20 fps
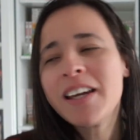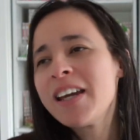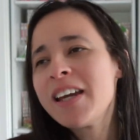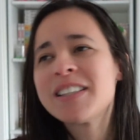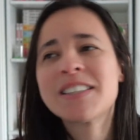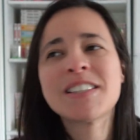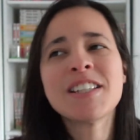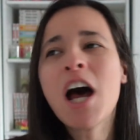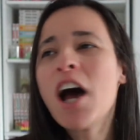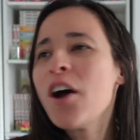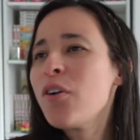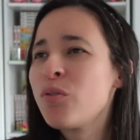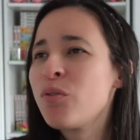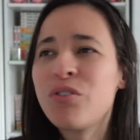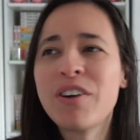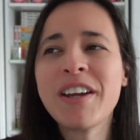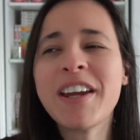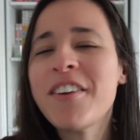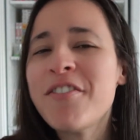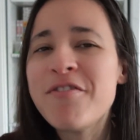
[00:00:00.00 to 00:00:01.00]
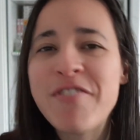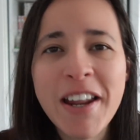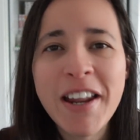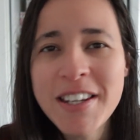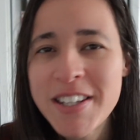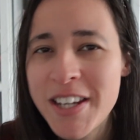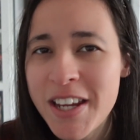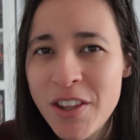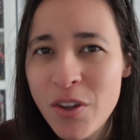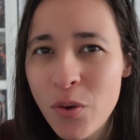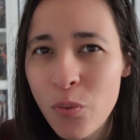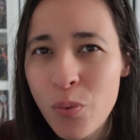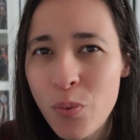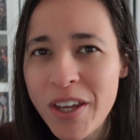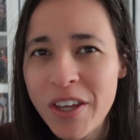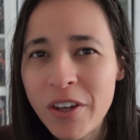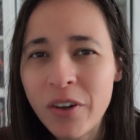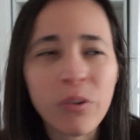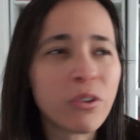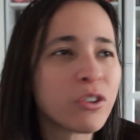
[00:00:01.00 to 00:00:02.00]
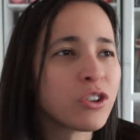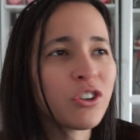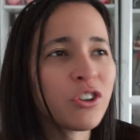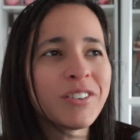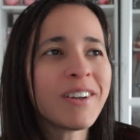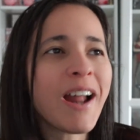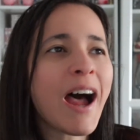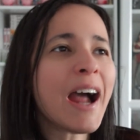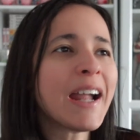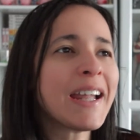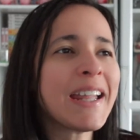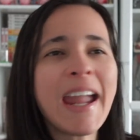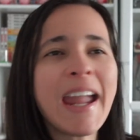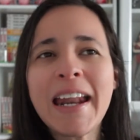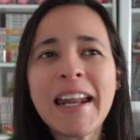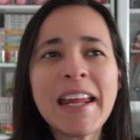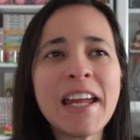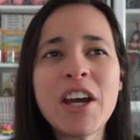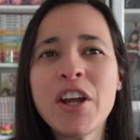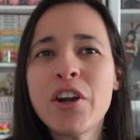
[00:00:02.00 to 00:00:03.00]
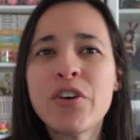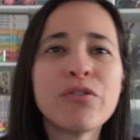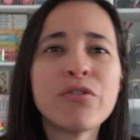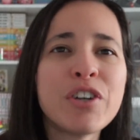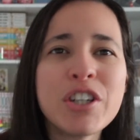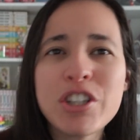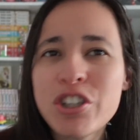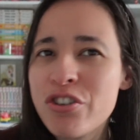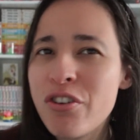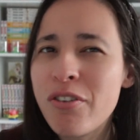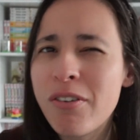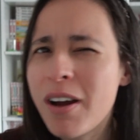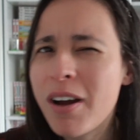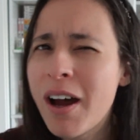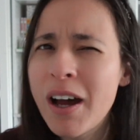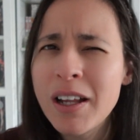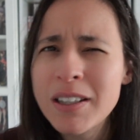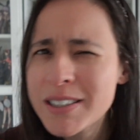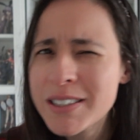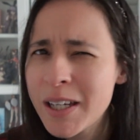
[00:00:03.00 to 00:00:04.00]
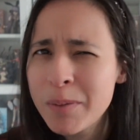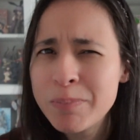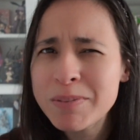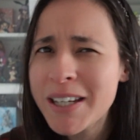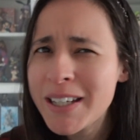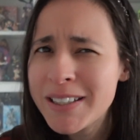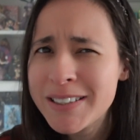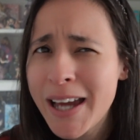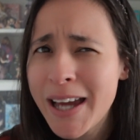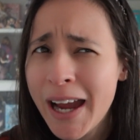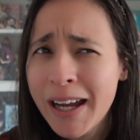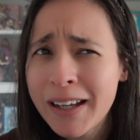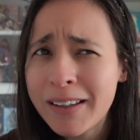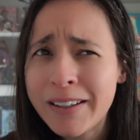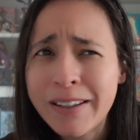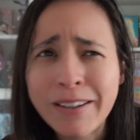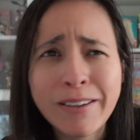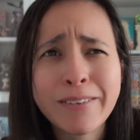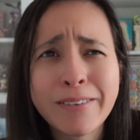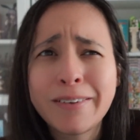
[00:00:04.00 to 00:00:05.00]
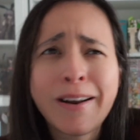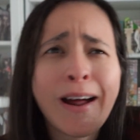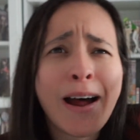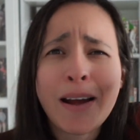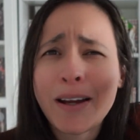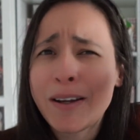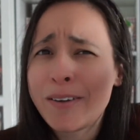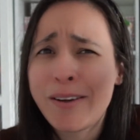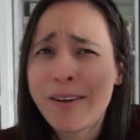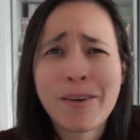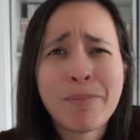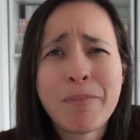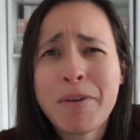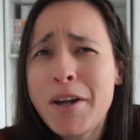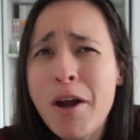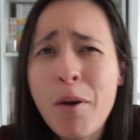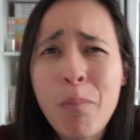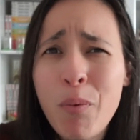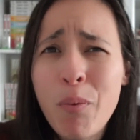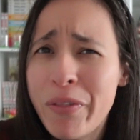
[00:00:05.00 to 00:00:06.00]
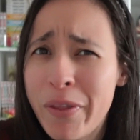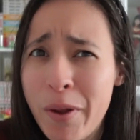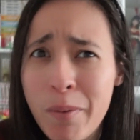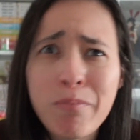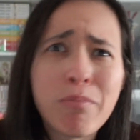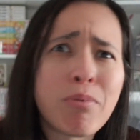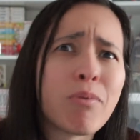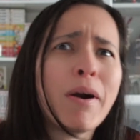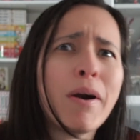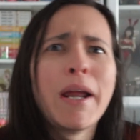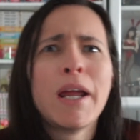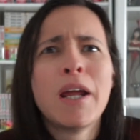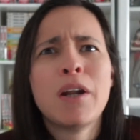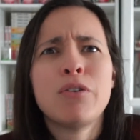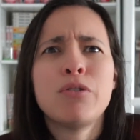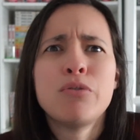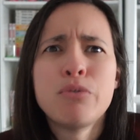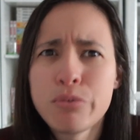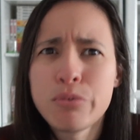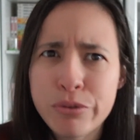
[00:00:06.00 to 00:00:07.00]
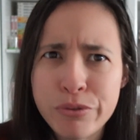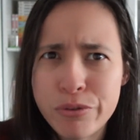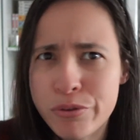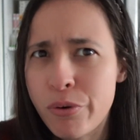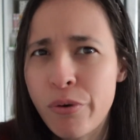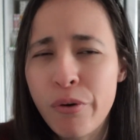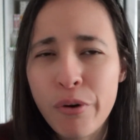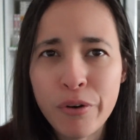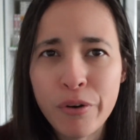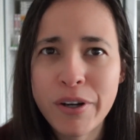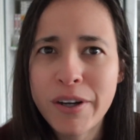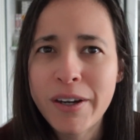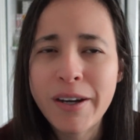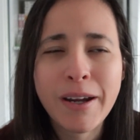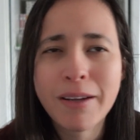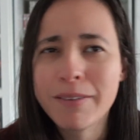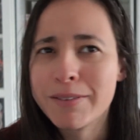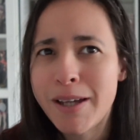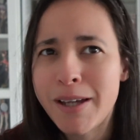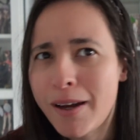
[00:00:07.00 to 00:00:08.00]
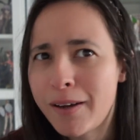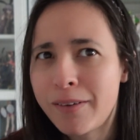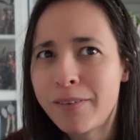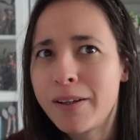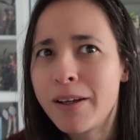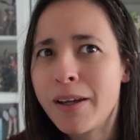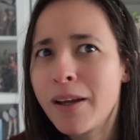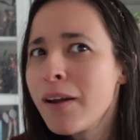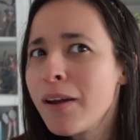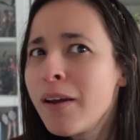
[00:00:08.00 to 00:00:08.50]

It's not reinventing the wheel. You're not getting an original concept exactly. You're not coming up with a brand new story exactly.